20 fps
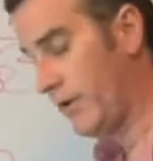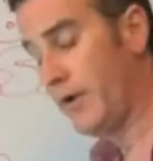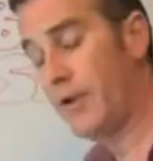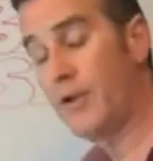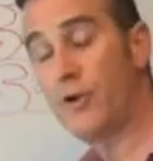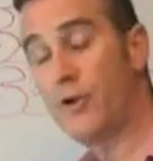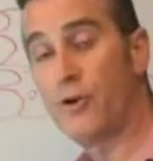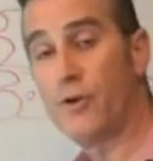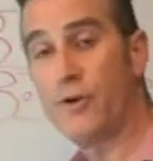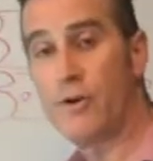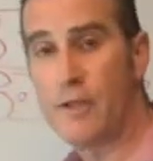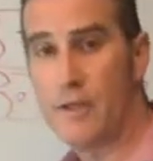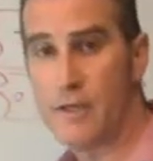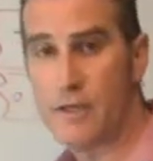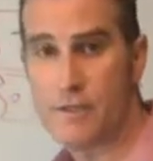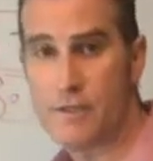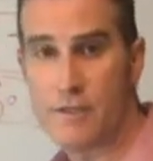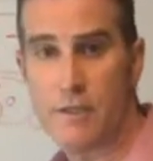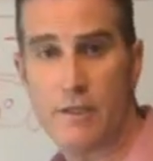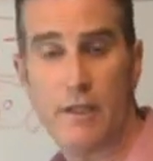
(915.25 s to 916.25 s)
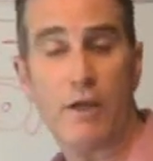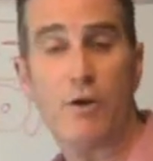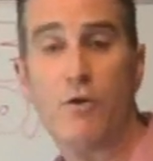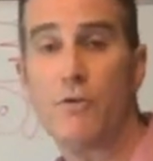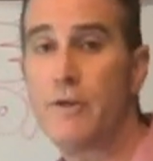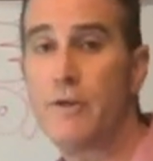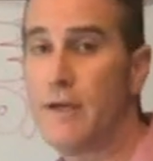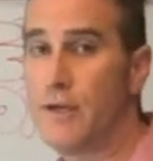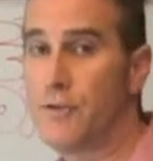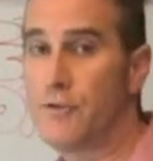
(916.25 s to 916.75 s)
very courteous, and they
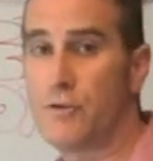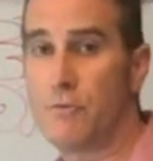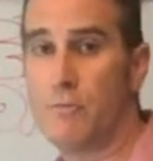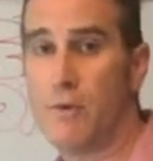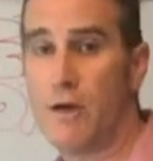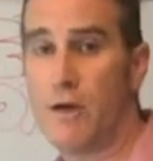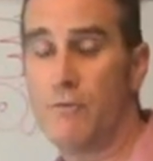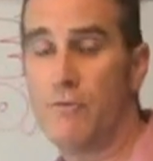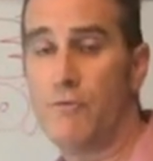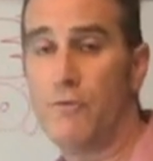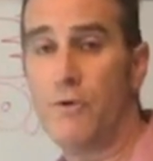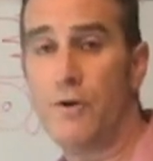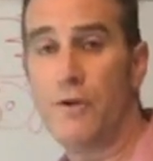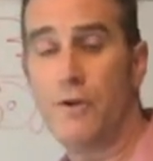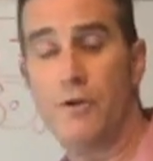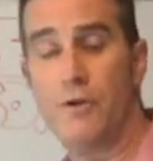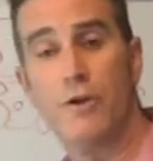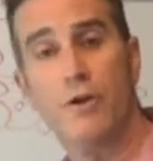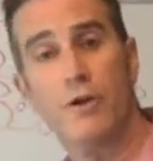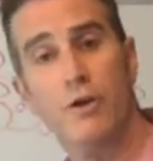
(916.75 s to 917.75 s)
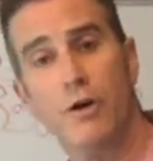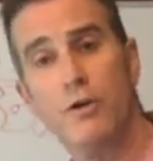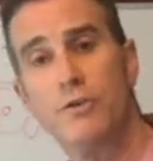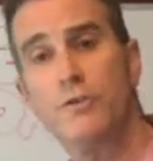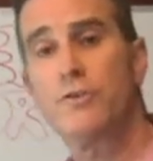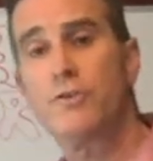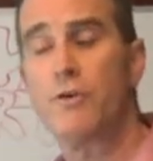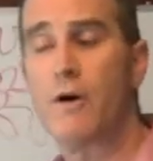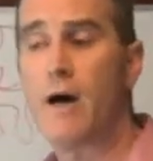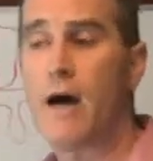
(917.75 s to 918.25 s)
go the extra mile for you. And you can
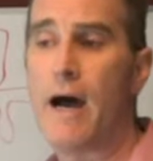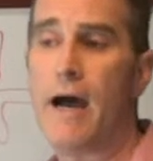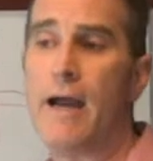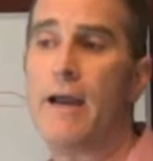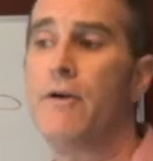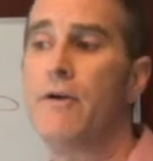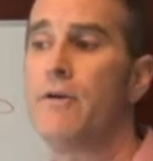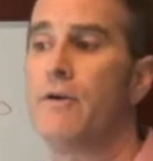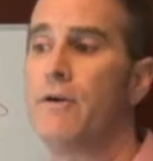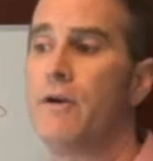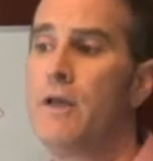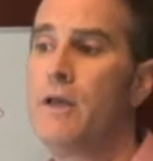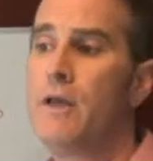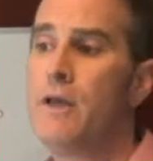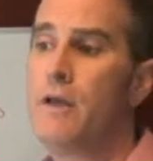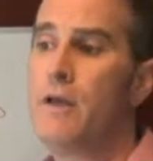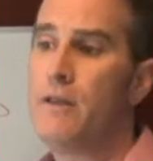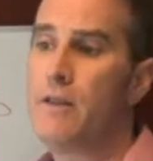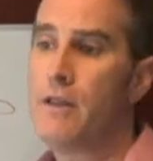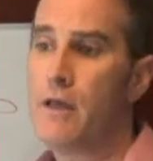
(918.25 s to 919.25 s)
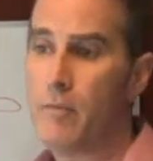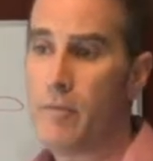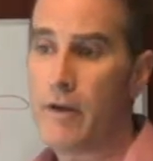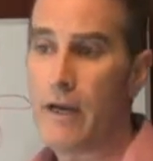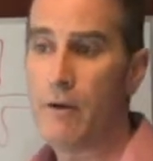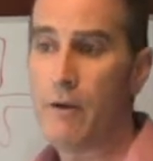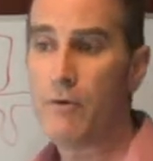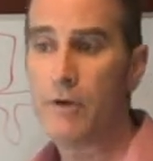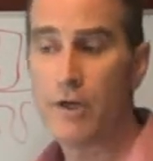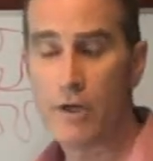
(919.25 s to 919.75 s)
also hire them, and
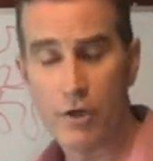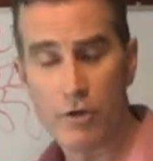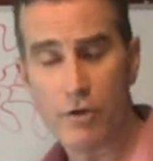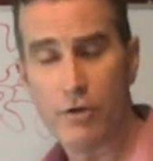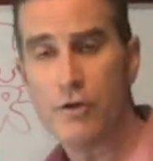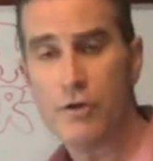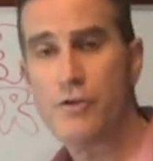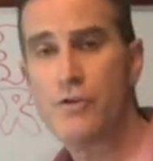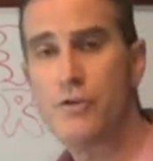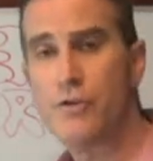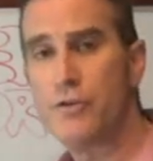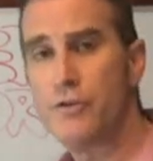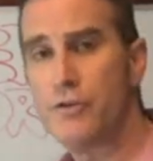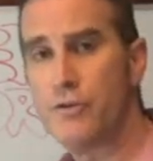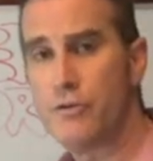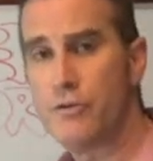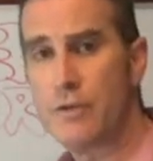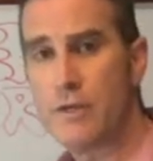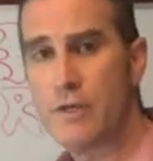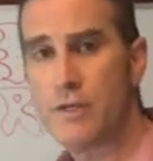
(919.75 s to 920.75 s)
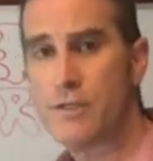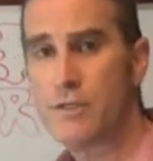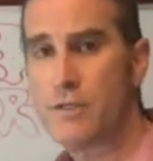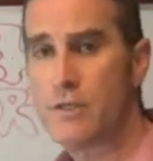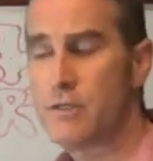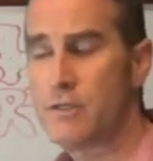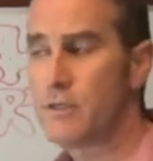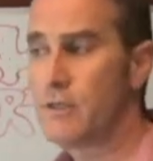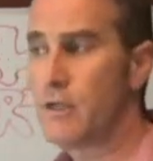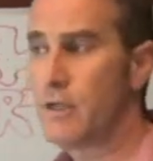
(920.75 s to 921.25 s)
I would encourage you to do
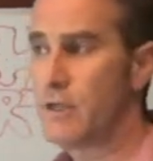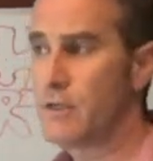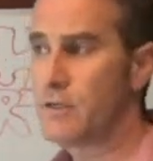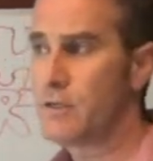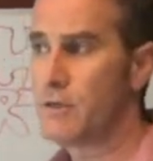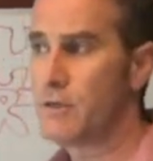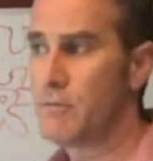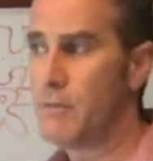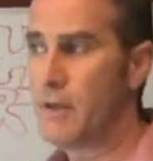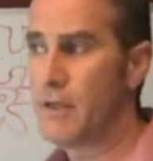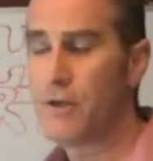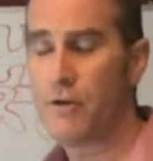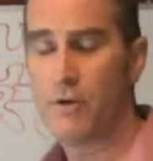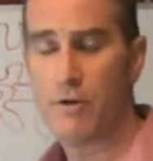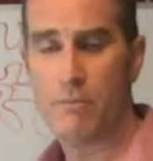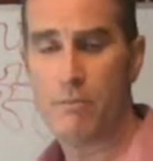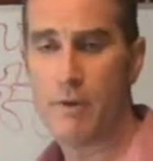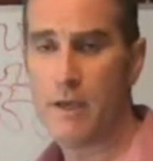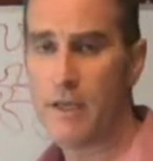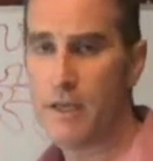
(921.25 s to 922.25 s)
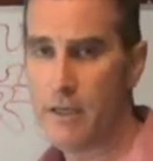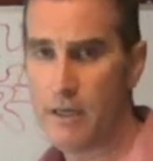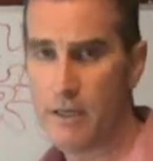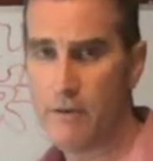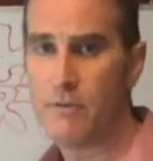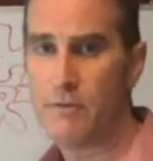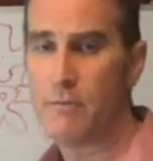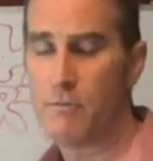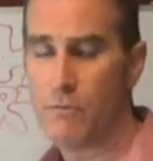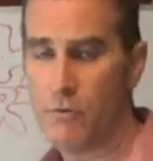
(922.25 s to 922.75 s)
this to make it
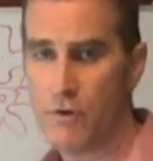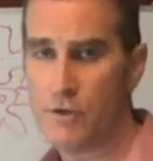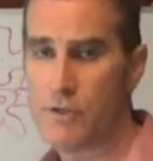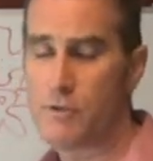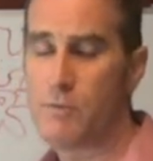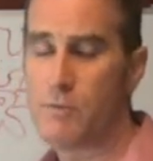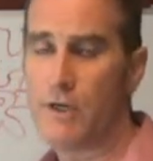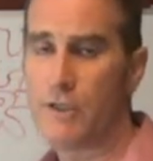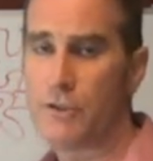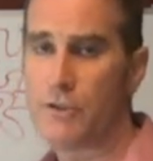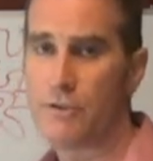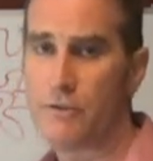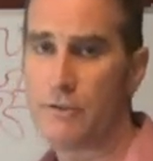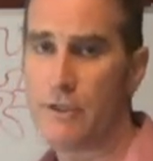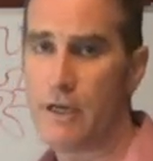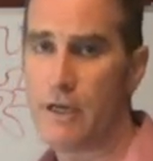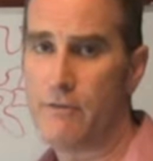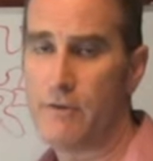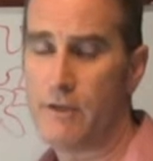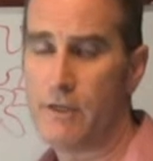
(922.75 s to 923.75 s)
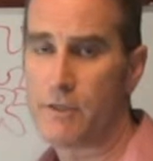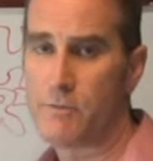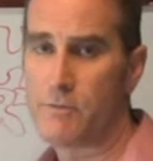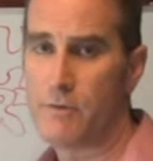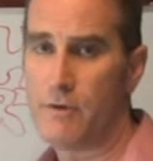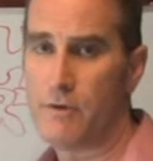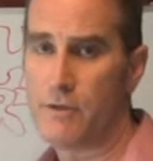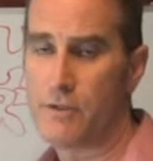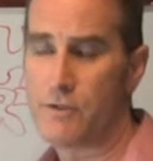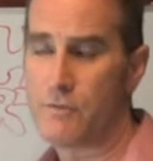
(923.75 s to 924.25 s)
even more special diving
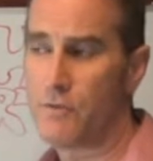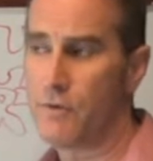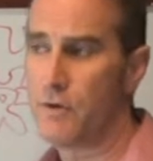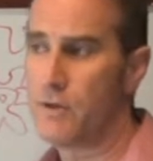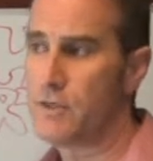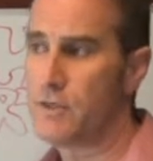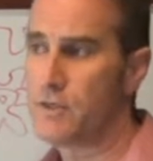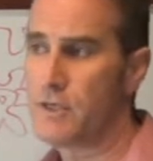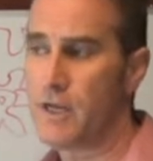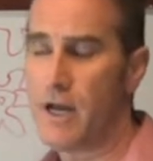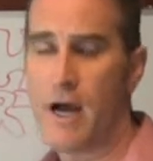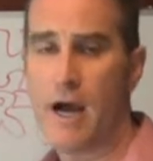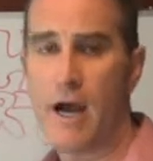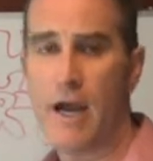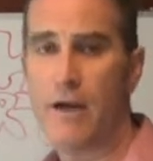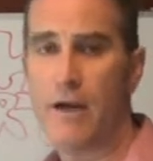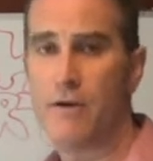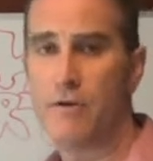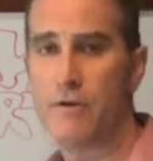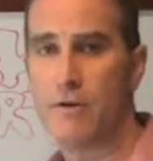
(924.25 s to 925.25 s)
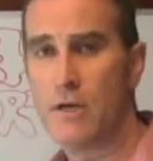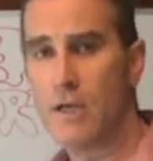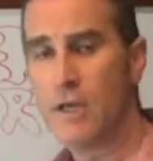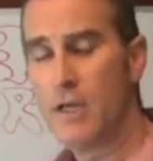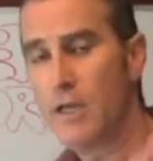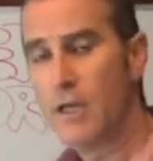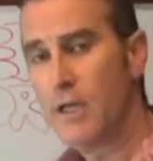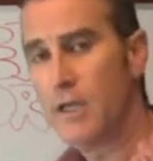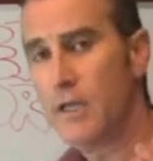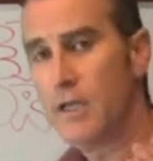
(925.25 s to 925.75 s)
experience for you, is to hire
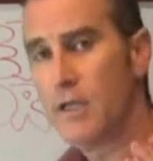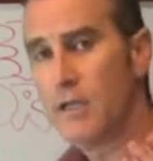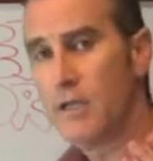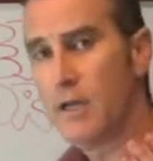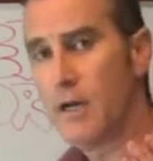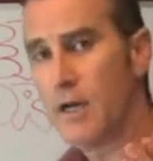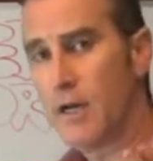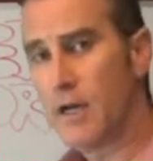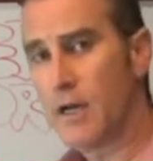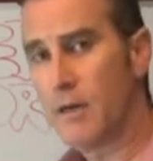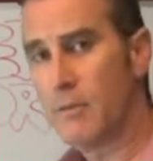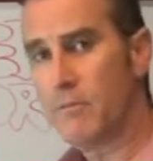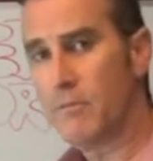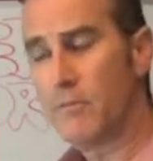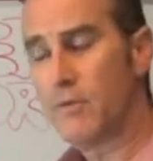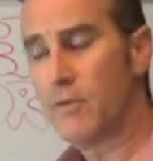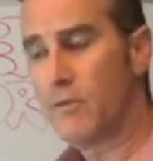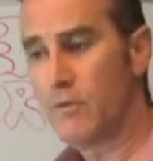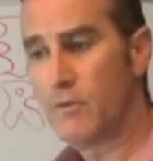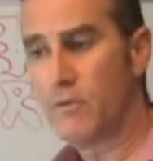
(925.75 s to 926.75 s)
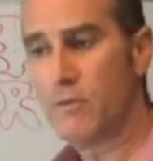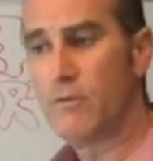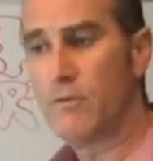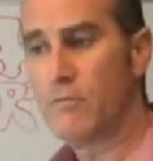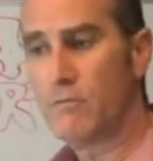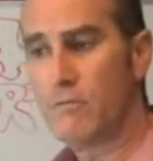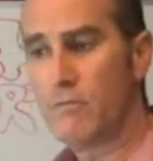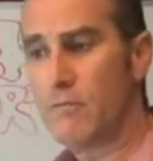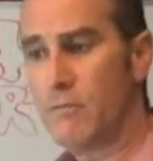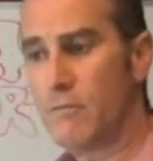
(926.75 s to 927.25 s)

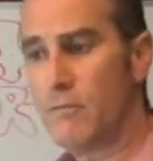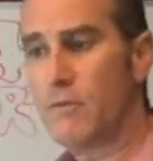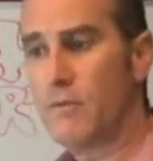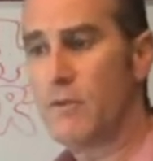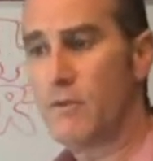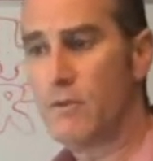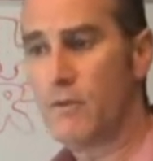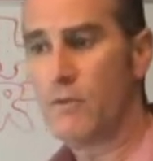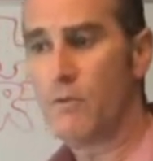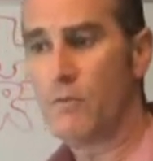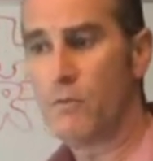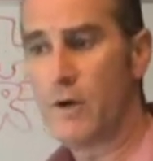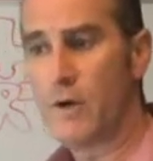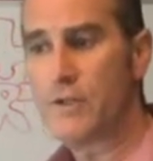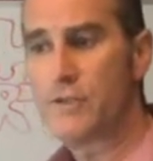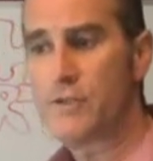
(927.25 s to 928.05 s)
the